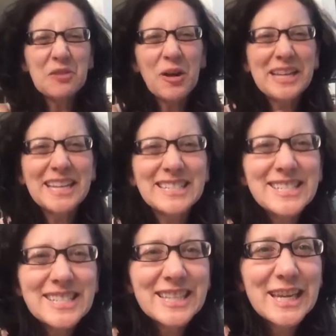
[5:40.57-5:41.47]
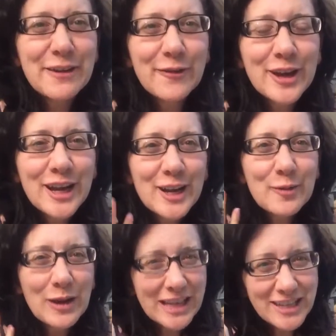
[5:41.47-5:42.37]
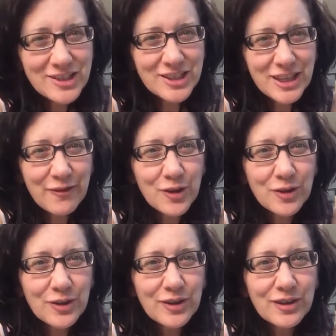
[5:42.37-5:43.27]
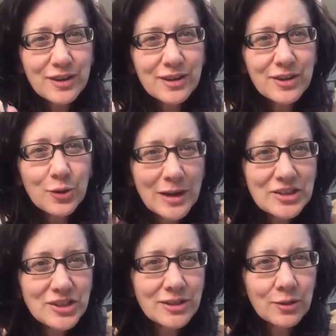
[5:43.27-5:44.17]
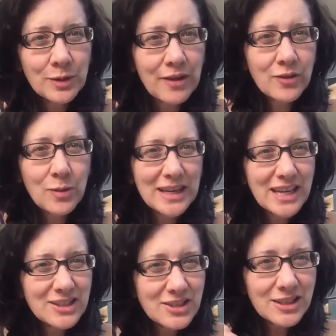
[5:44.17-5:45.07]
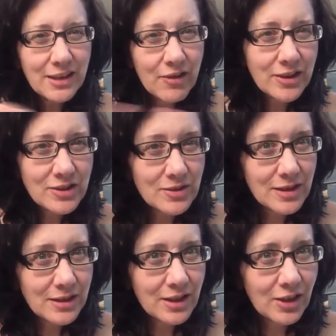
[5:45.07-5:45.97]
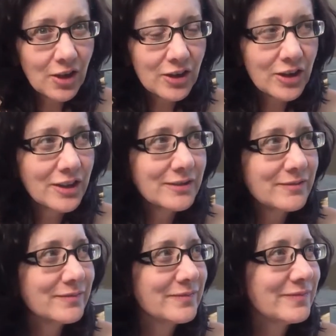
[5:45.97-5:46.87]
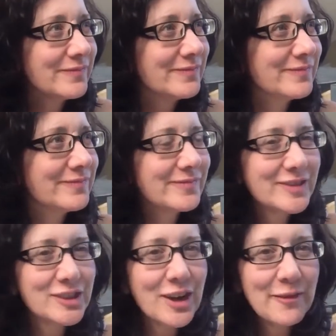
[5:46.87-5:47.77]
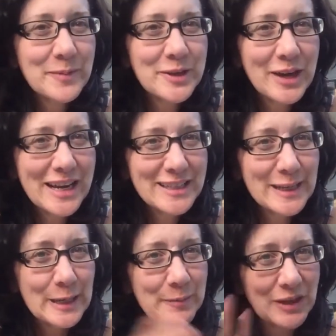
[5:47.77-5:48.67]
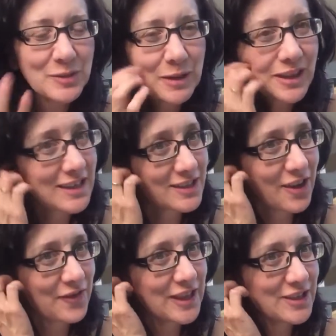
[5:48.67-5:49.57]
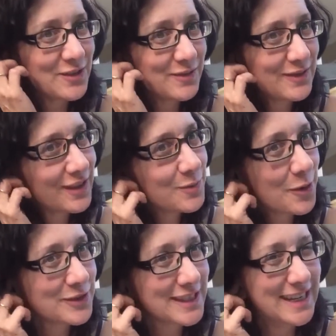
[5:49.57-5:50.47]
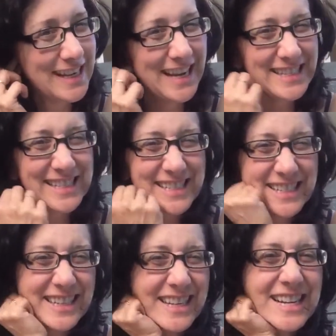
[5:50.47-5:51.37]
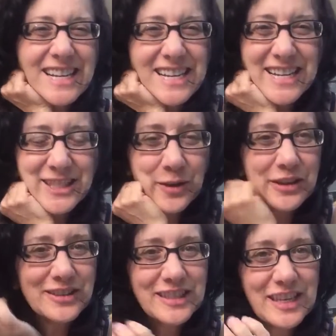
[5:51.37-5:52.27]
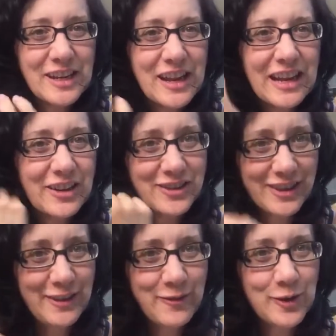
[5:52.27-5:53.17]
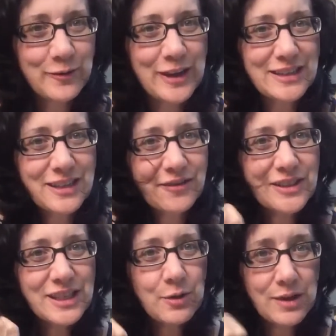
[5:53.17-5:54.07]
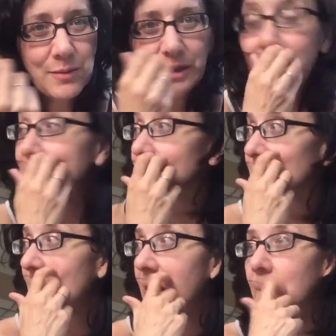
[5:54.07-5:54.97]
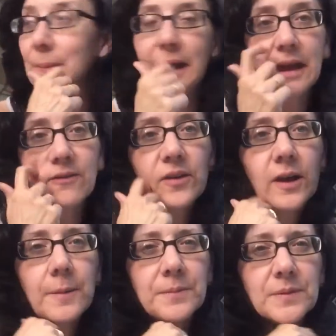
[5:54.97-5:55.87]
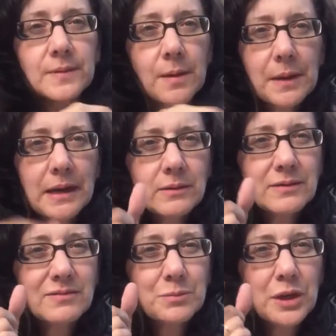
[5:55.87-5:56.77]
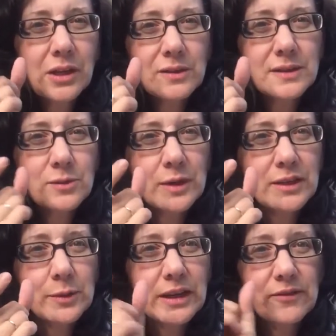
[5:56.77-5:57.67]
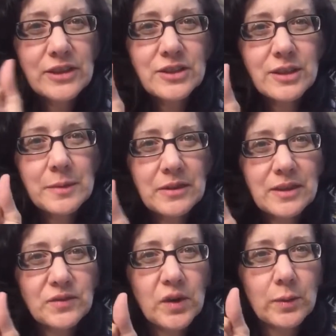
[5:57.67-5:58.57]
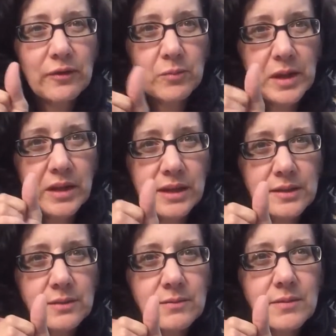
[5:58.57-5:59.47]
Why can't it just leave? Why can't it just leave your your question or whatever, why can't it just leave it on the screen a little longer? It's driving me crazy. I took my glasses off and then you then you posted it. so I couldn't see it and I couldn't lean forward fast enough to see it without my glasses. I have um, about pretty close to 2020 vision, about this far away from my eyes.